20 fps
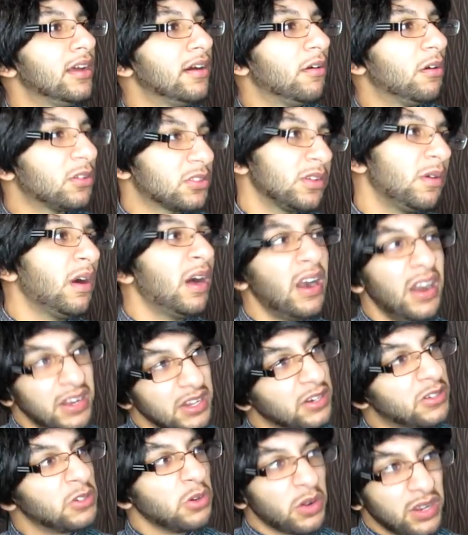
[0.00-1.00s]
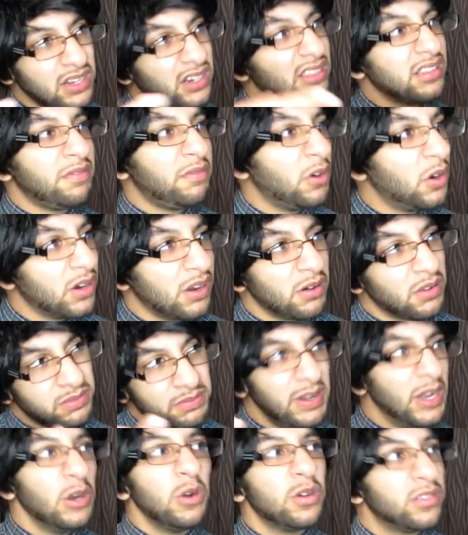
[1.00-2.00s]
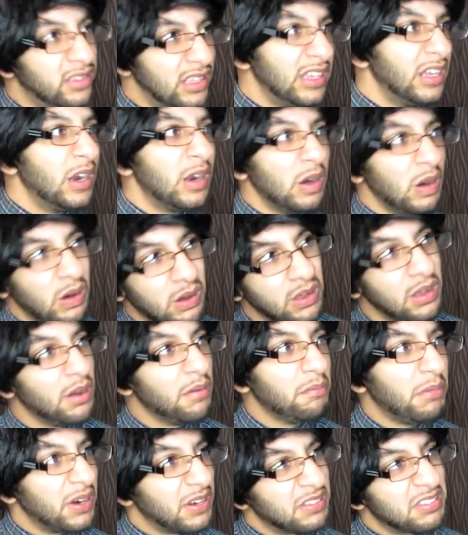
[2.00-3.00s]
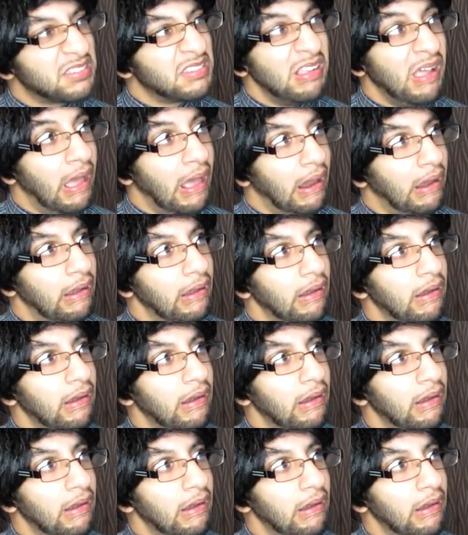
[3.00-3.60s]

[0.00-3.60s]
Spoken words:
Also, I heard you talking on the phone. I was being nosy, you know, but still.